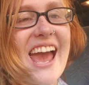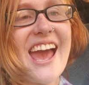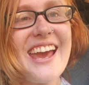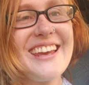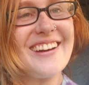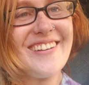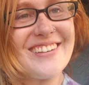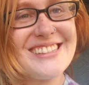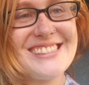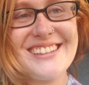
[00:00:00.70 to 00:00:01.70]
Hey
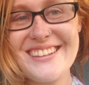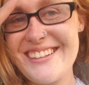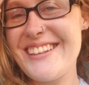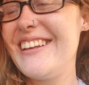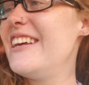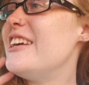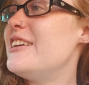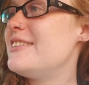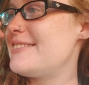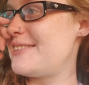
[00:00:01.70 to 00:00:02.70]
guys.
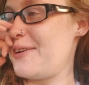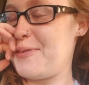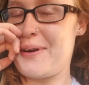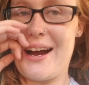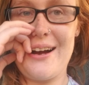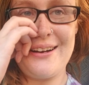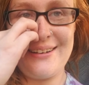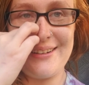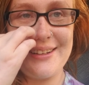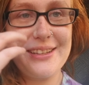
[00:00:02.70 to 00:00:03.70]
So
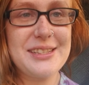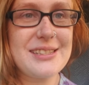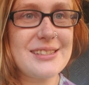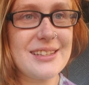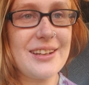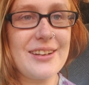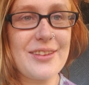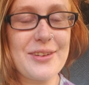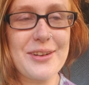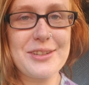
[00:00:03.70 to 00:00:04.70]
this is
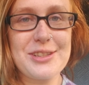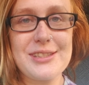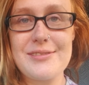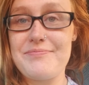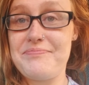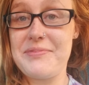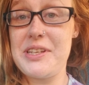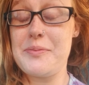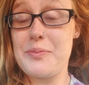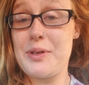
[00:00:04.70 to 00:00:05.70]
another just
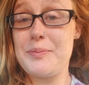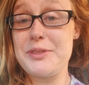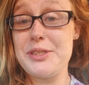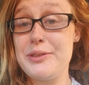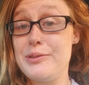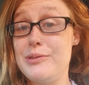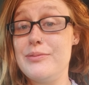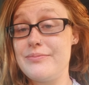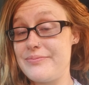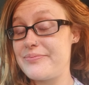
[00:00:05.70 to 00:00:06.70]

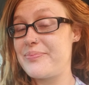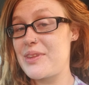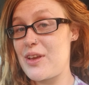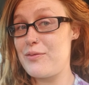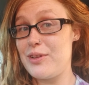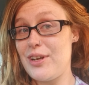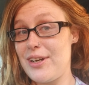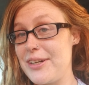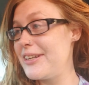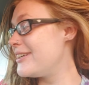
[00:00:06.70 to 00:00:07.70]
impromptu
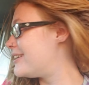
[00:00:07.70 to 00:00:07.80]
vlog